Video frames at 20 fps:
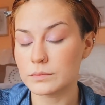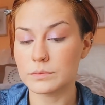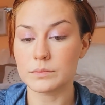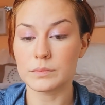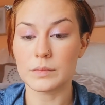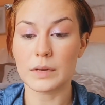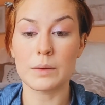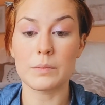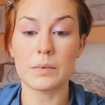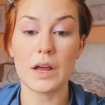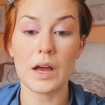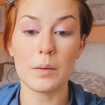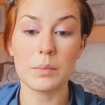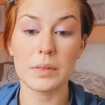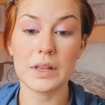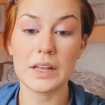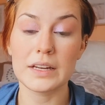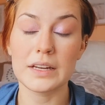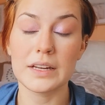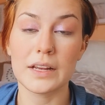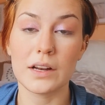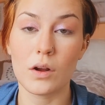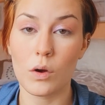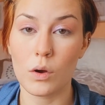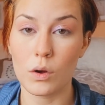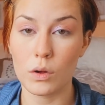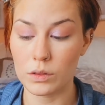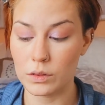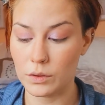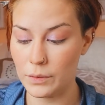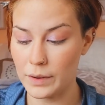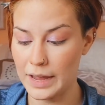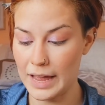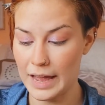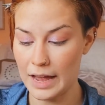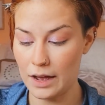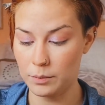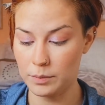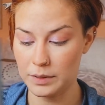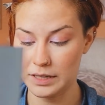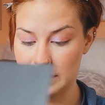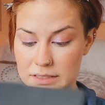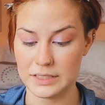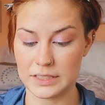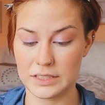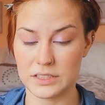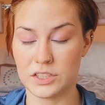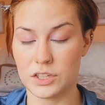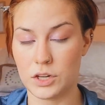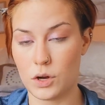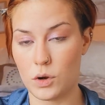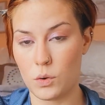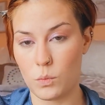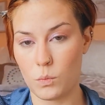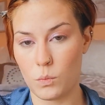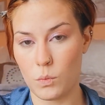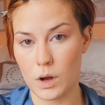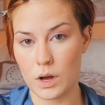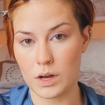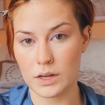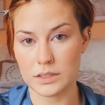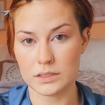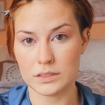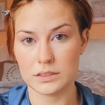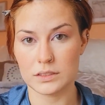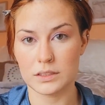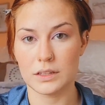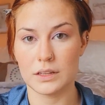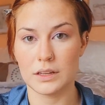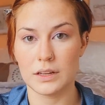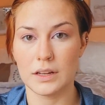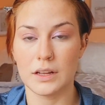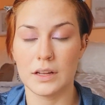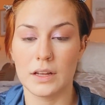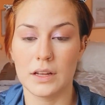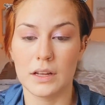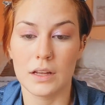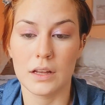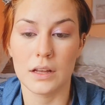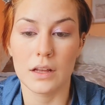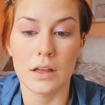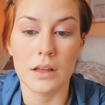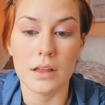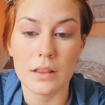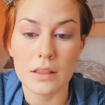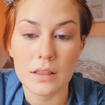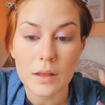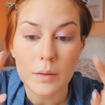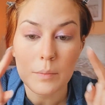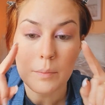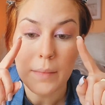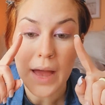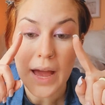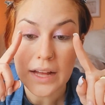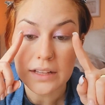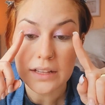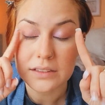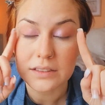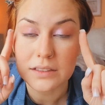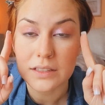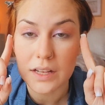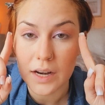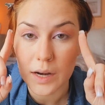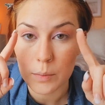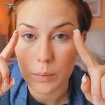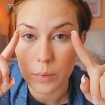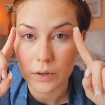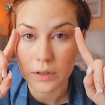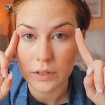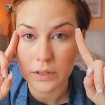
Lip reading: But I'm not blending it all the way out because I don't want the mattes that I put